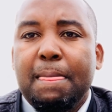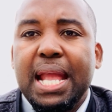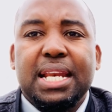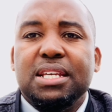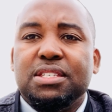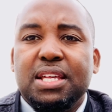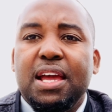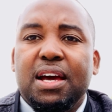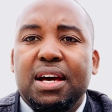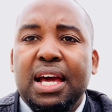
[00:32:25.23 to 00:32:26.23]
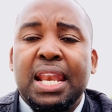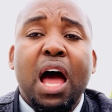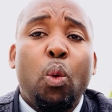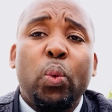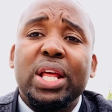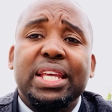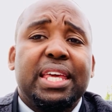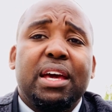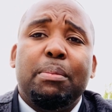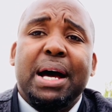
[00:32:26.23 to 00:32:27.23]
It is there. And not really
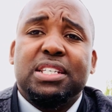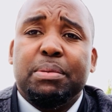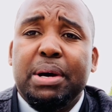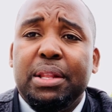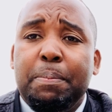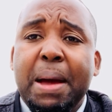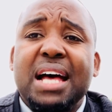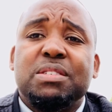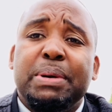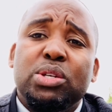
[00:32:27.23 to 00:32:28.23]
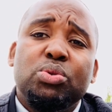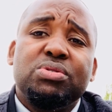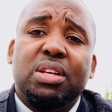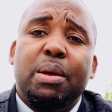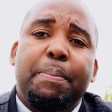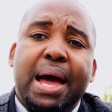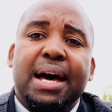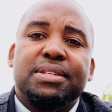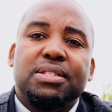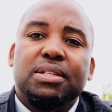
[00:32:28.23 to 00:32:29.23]
care much about the past, but using the
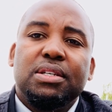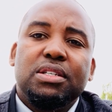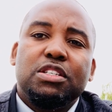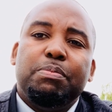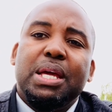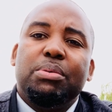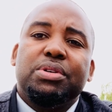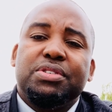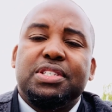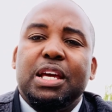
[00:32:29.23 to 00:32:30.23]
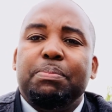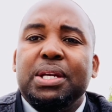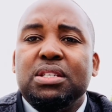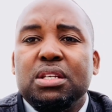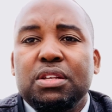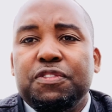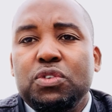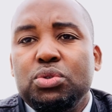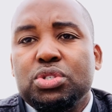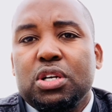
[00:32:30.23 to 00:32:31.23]
past to be able to step into the
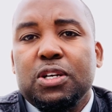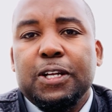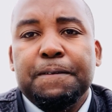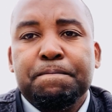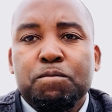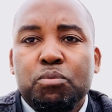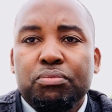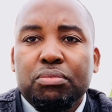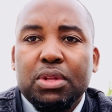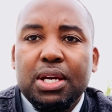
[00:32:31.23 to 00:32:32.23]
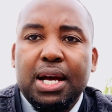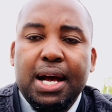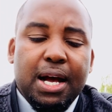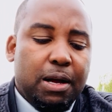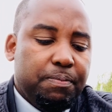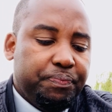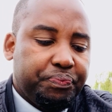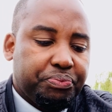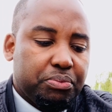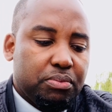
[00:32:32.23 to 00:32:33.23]
future.
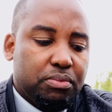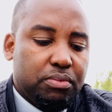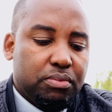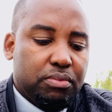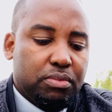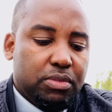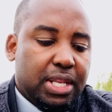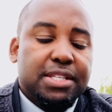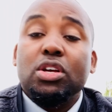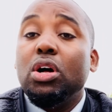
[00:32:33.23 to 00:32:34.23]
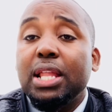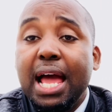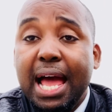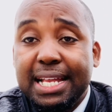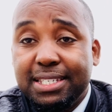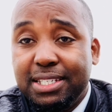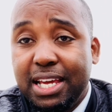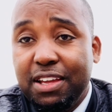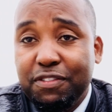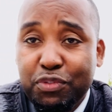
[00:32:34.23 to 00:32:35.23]
That's all I had
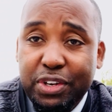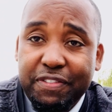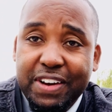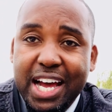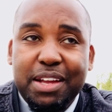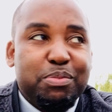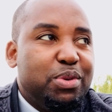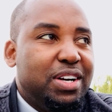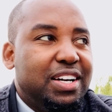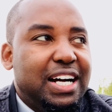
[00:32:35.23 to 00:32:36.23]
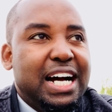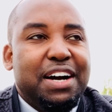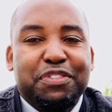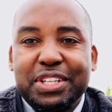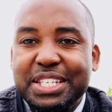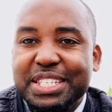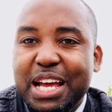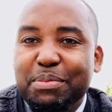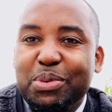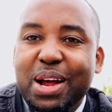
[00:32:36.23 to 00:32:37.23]
today for the vibe for this
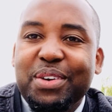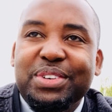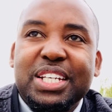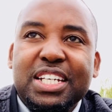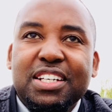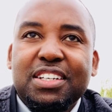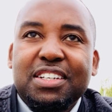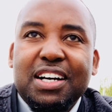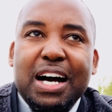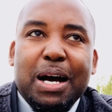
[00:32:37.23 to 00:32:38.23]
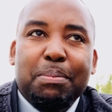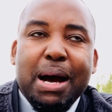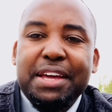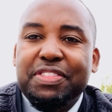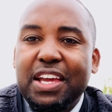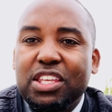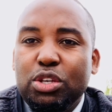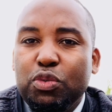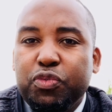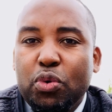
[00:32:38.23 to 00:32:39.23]
time around. I thank
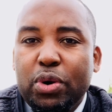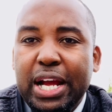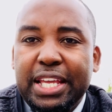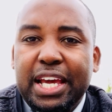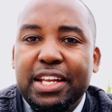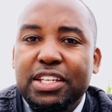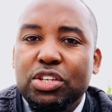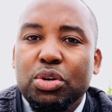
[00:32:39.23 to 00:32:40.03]
you for, again,